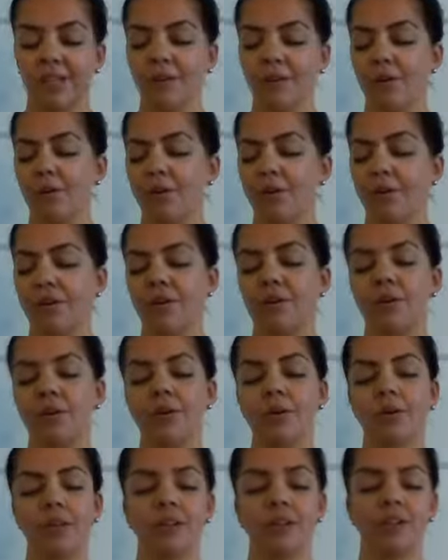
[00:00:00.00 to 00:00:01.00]
go of any
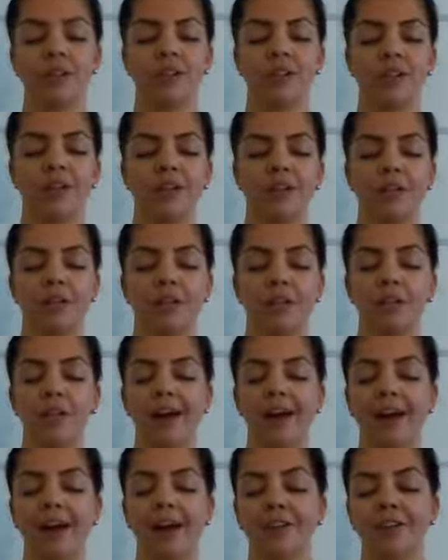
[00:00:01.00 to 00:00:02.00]
holding or any
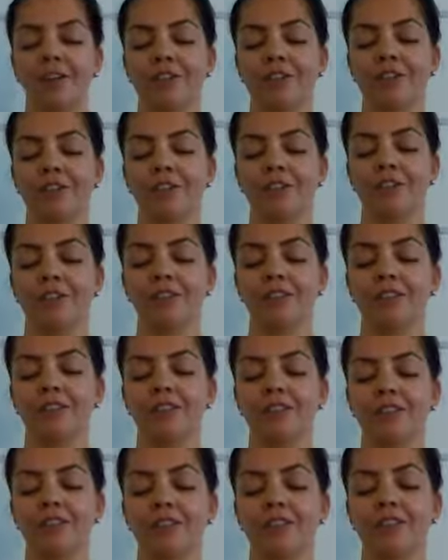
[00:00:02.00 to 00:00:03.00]

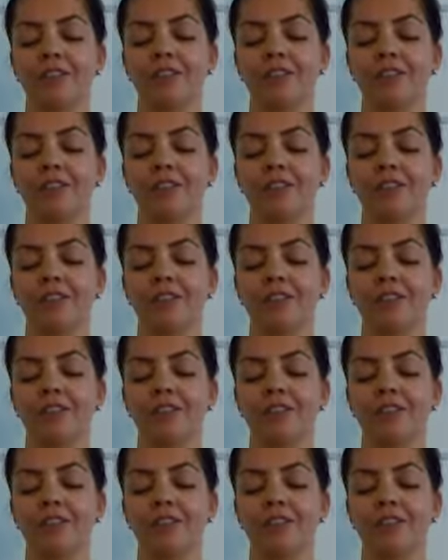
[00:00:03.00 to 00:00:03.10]
patterns.